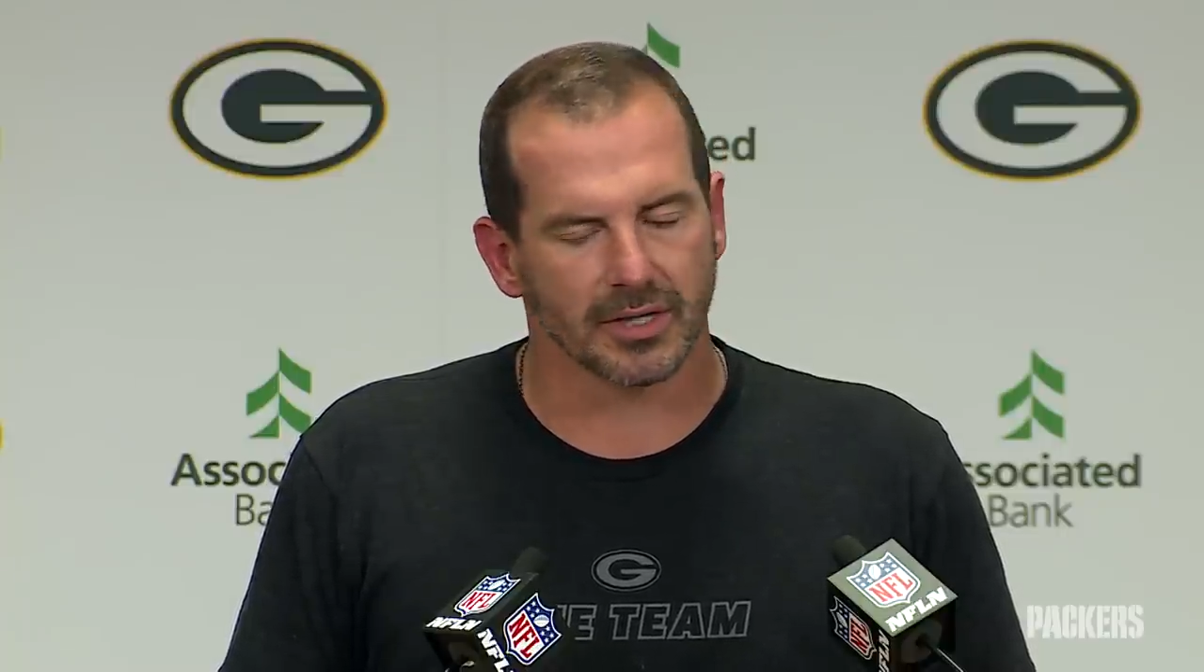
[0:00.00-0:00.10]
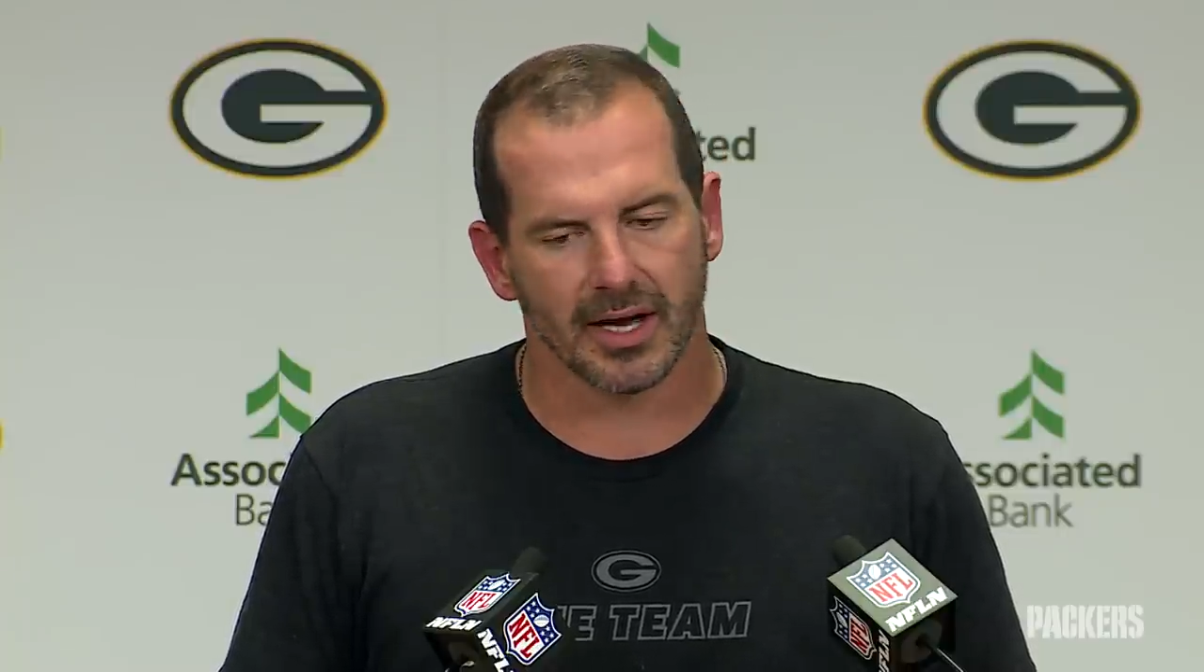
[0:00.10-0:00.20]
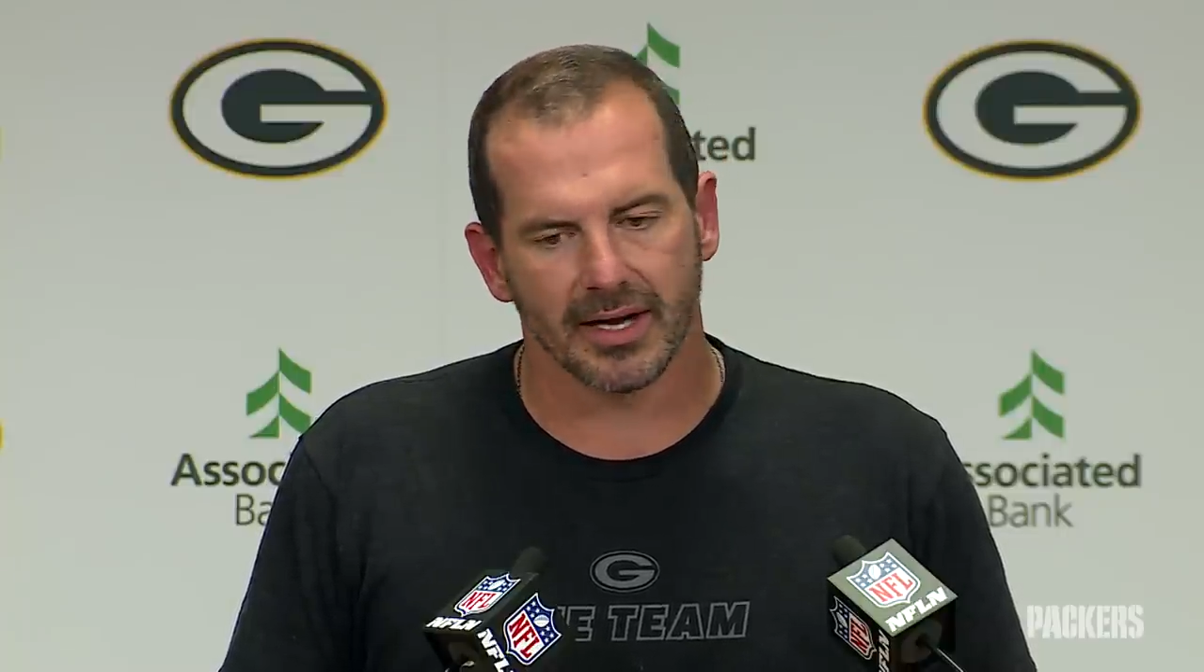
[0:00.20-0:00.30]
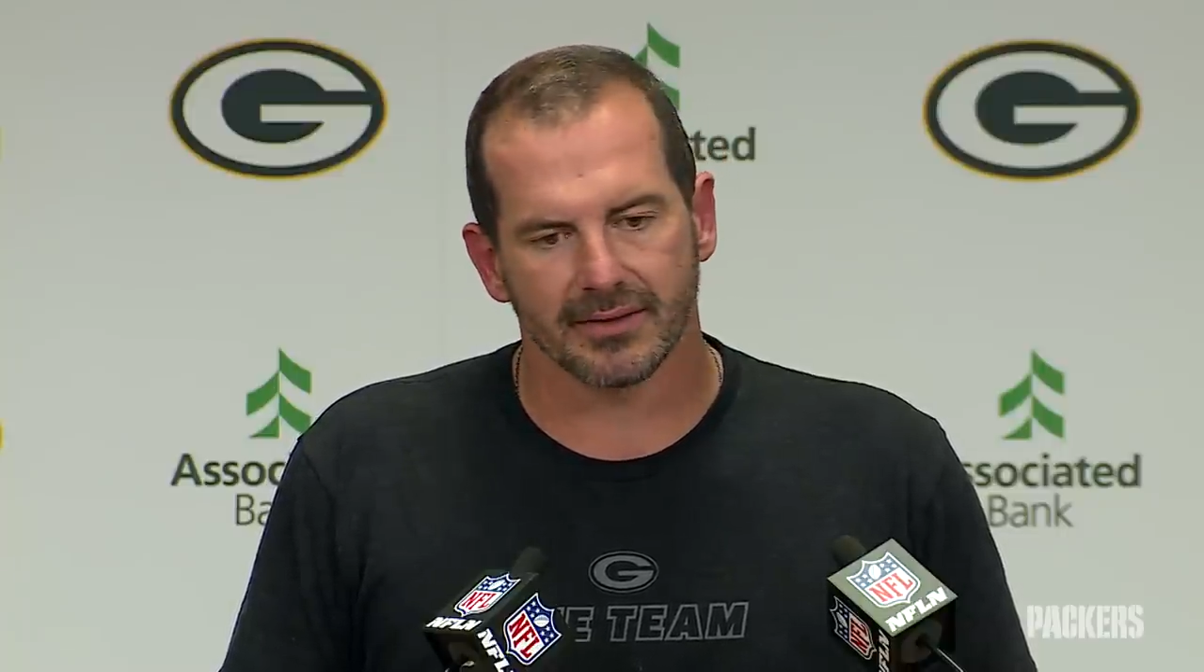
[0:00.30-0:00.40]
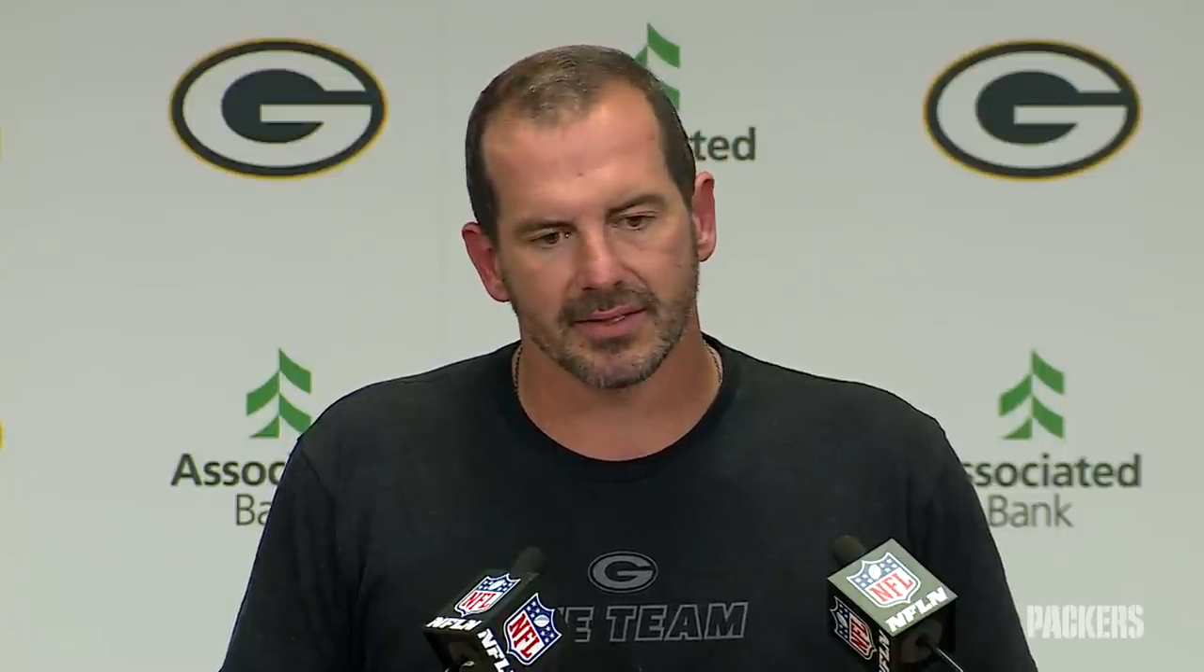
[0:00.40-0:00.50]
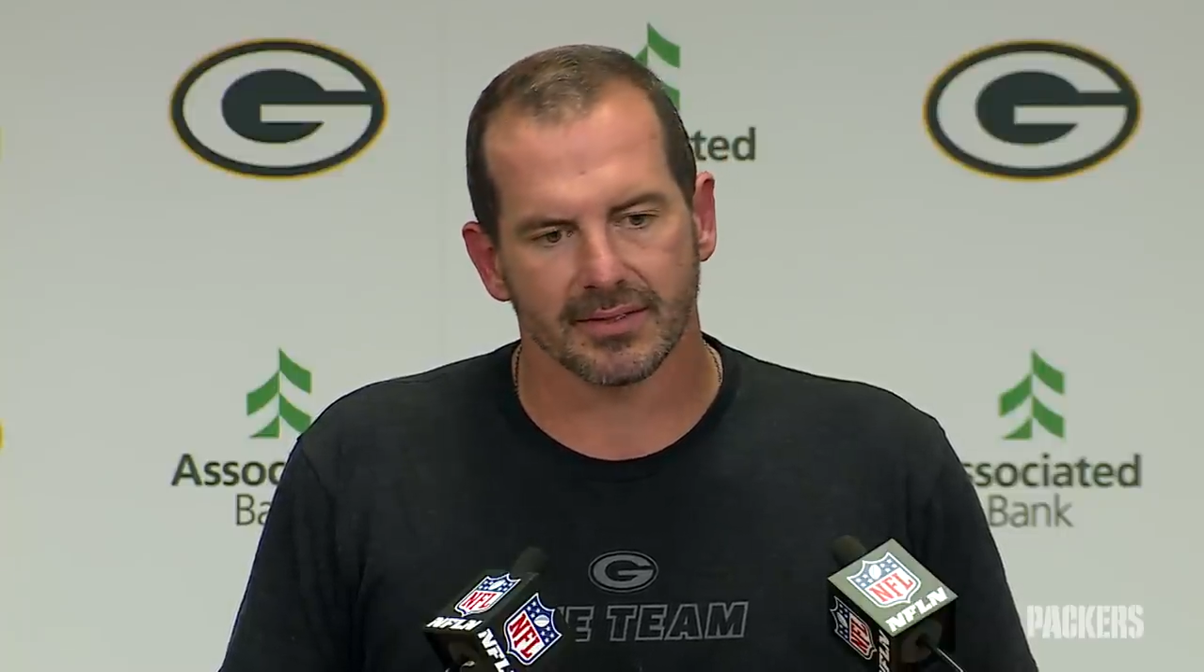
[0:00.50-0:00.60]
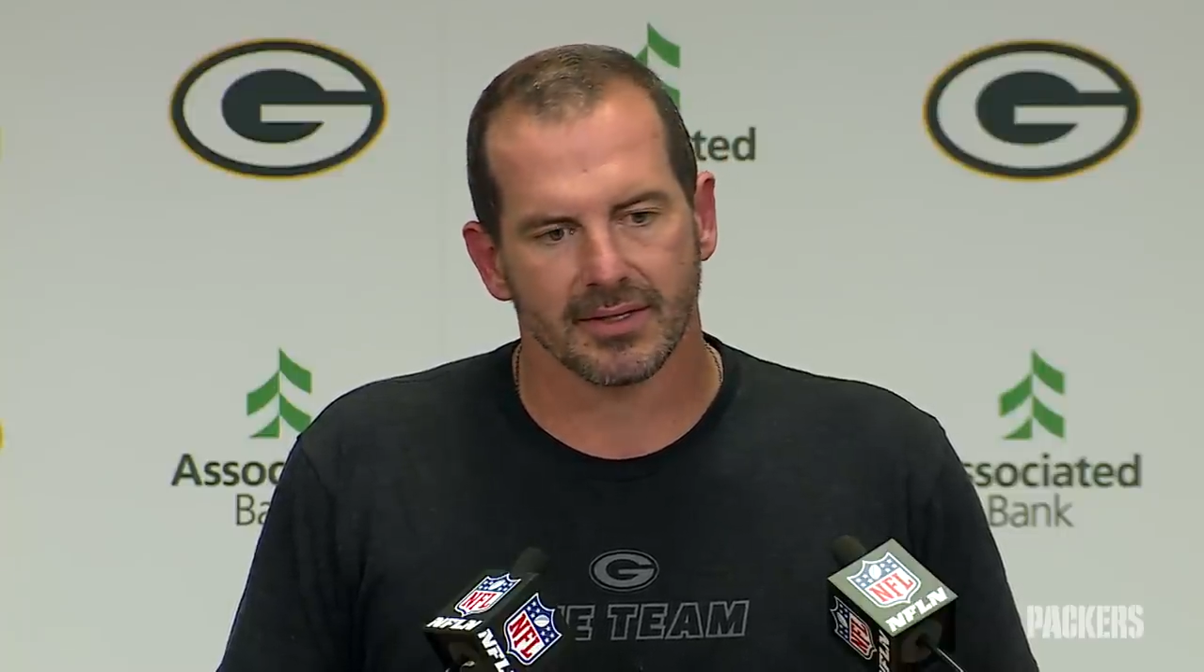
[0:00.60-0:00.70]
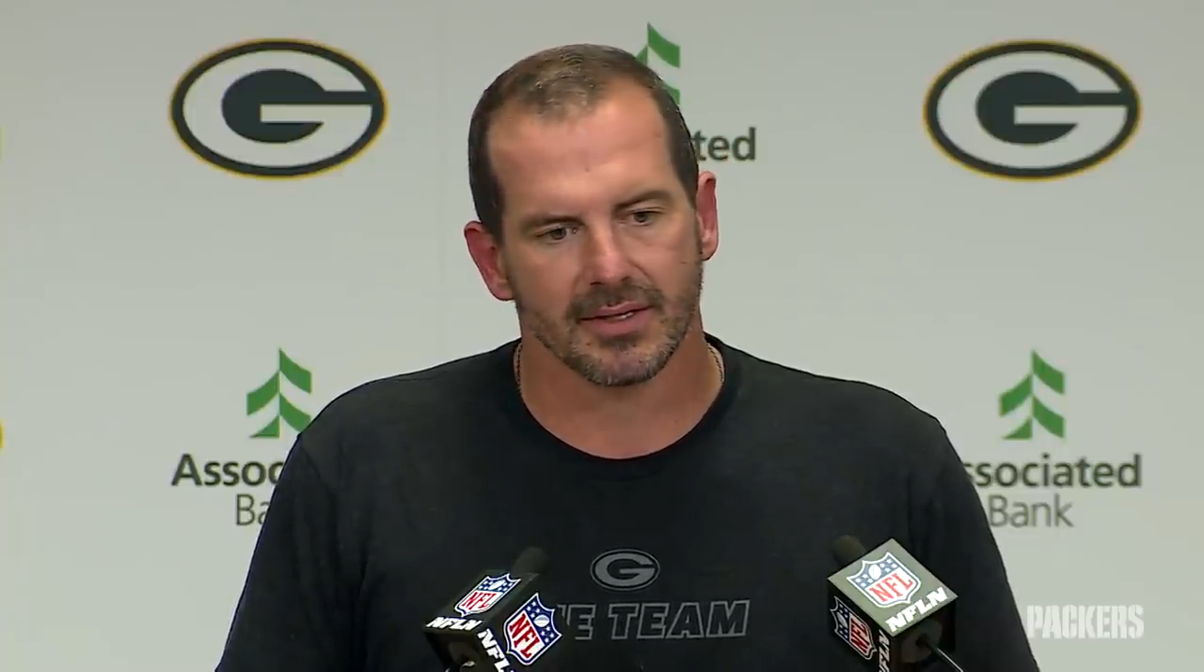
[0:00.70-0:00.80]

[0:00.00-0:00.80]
guy that